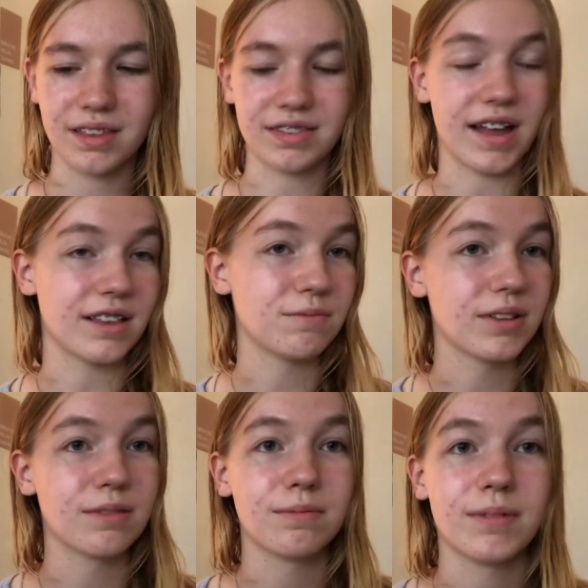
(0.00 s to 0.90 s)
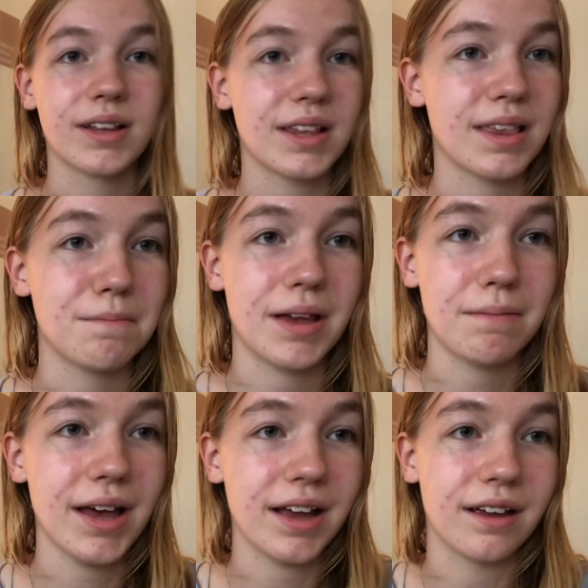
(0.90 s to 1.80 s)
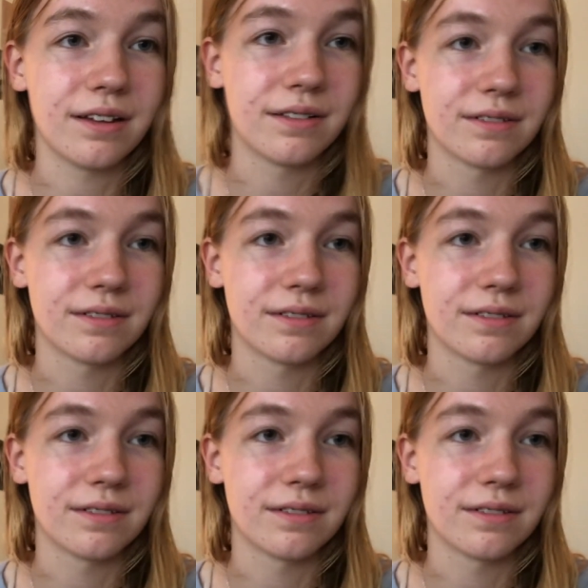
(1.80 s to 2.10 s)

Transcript: that was what's in my bag.